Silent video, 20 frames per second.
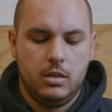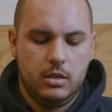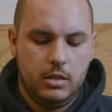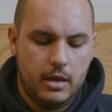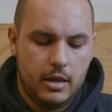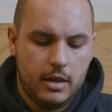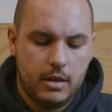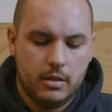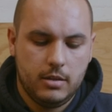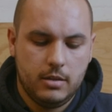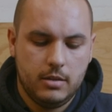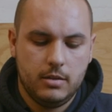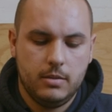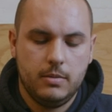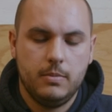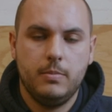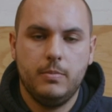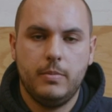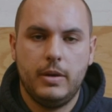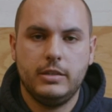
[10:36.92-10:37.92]
yeah,
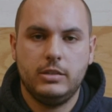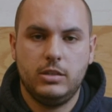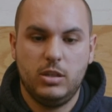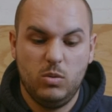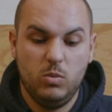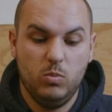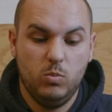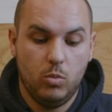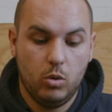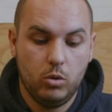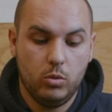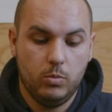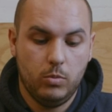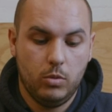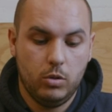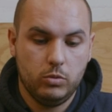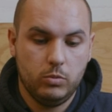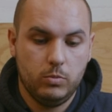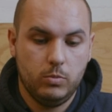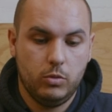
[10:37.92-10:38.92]
makes it
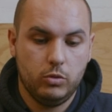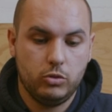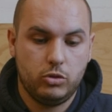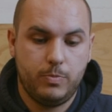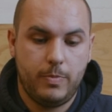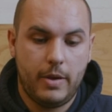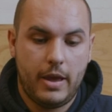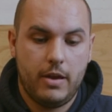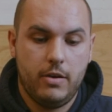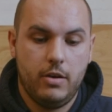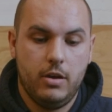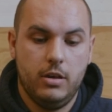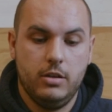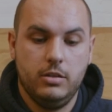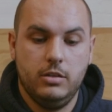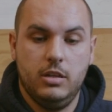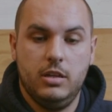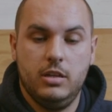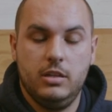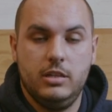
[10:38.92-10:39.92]
much better,
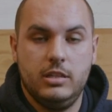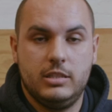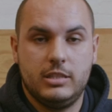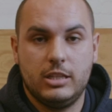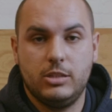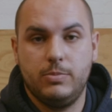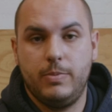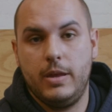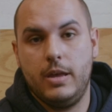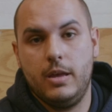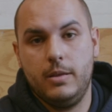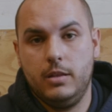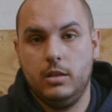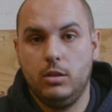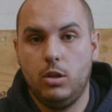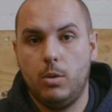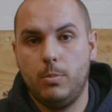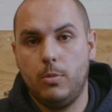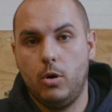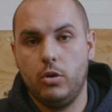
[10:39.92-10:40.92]
and you tend to be a
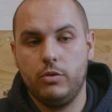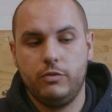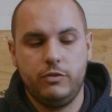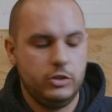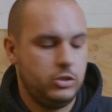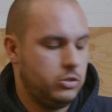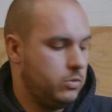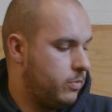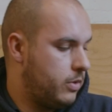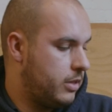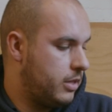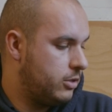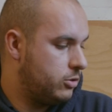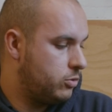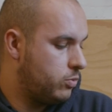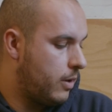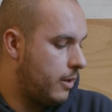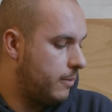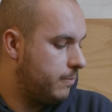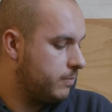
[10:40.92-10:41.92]
lot more efficient with it
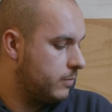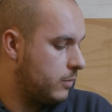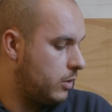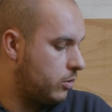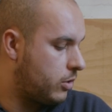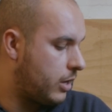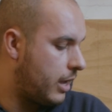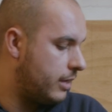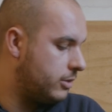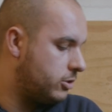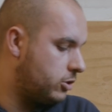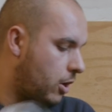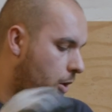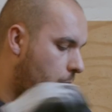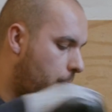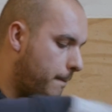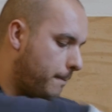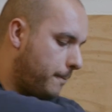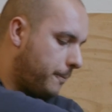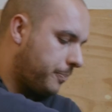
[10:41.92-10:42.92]
as well. Okay,
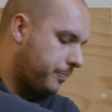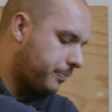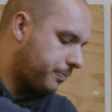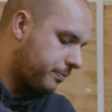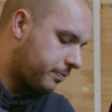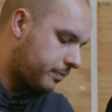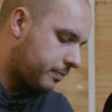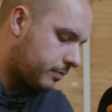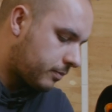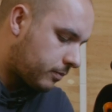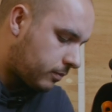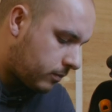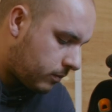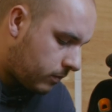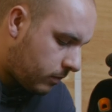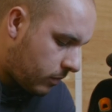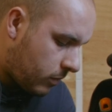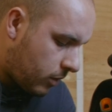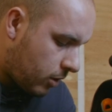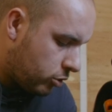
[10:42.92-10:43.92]
so
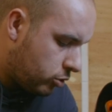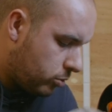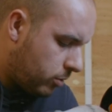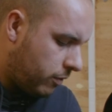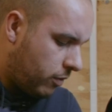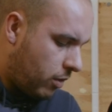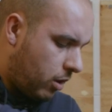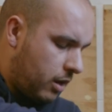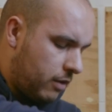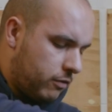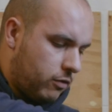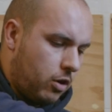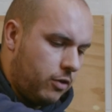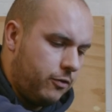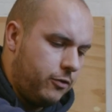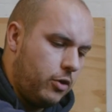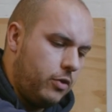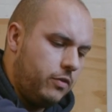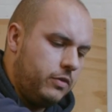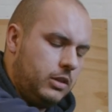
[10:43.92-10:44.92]
just moving on, I've got a
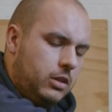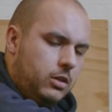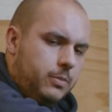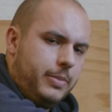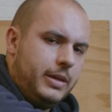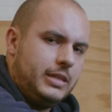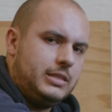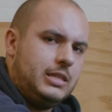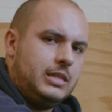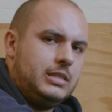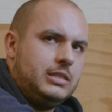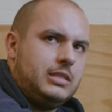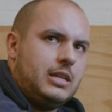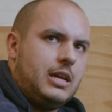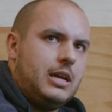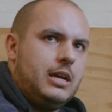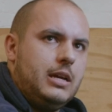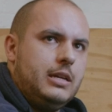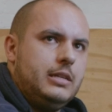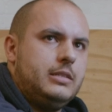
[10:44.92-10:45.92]
few other little bits
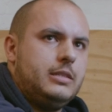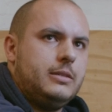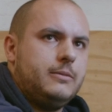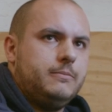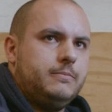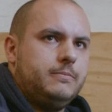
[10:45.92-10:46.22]
inside.